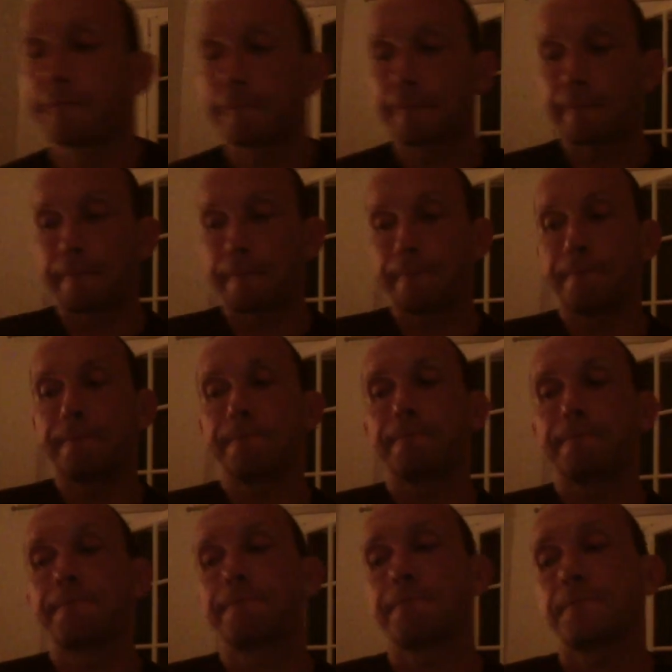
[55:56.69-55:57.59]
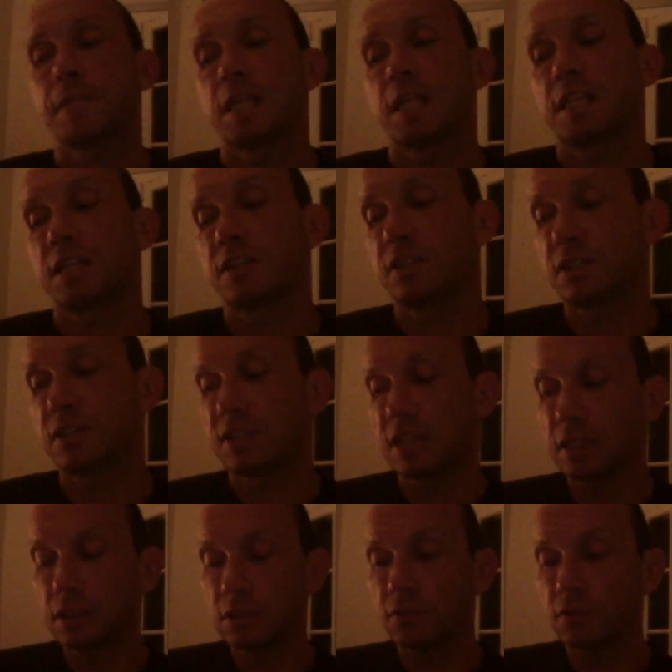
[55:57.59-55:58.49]
there's a
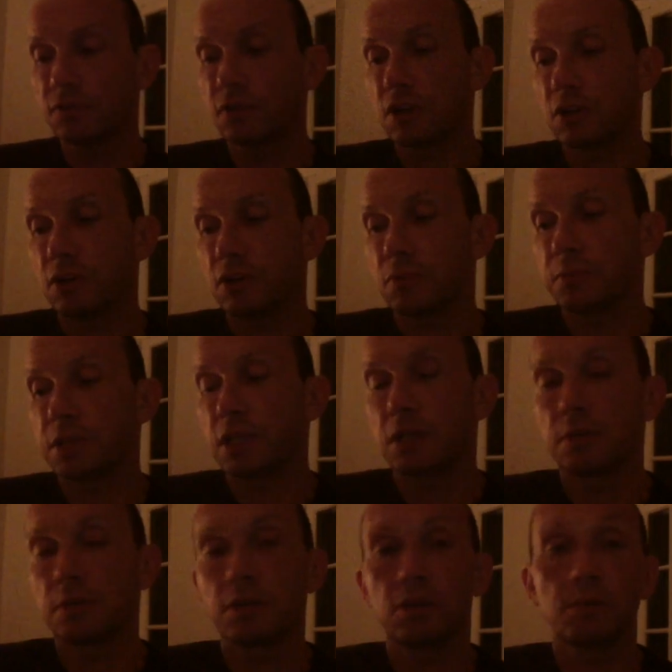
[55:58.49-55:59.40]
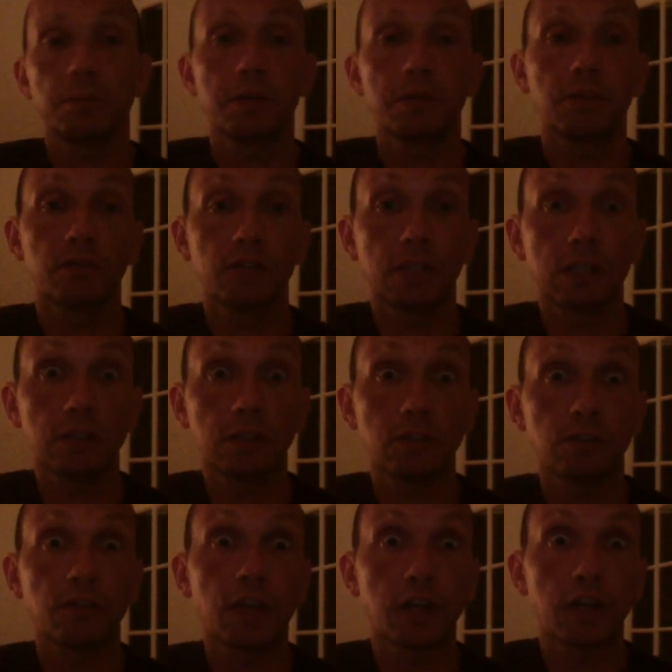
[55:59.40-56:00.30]
sense of there being a little bit of an
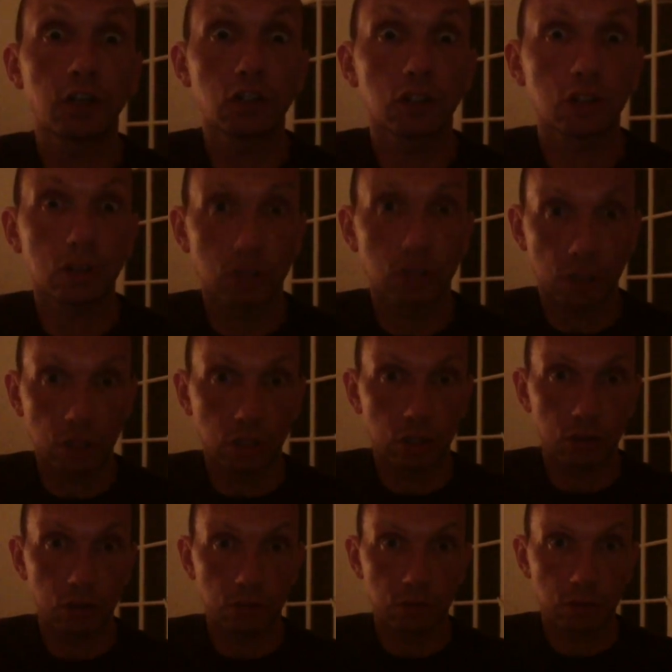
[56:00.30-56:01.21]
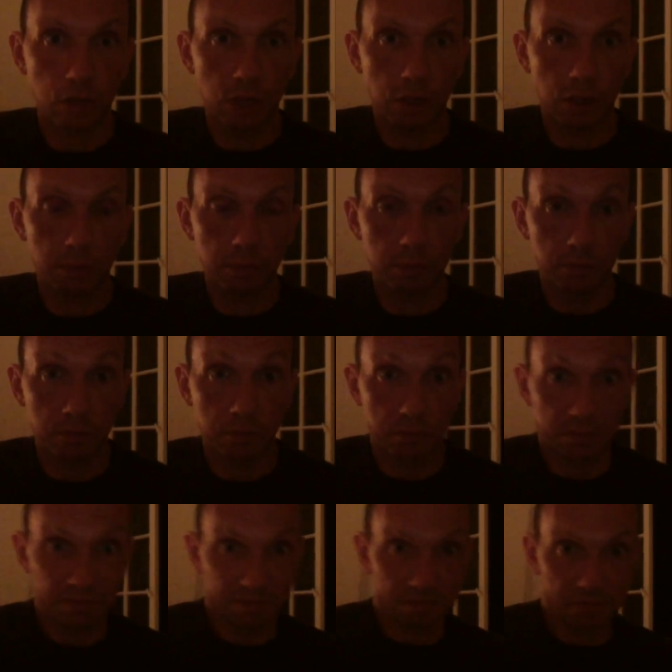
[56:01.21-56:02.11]
intervention here,
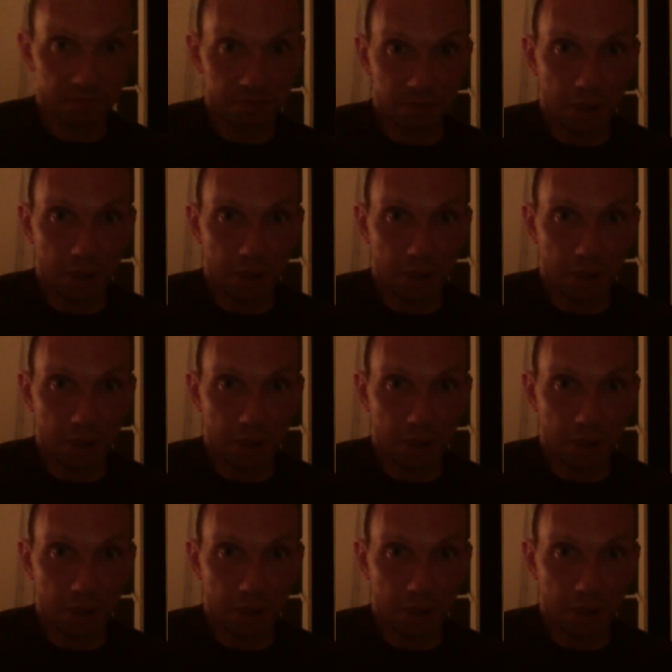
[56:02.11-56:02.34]
a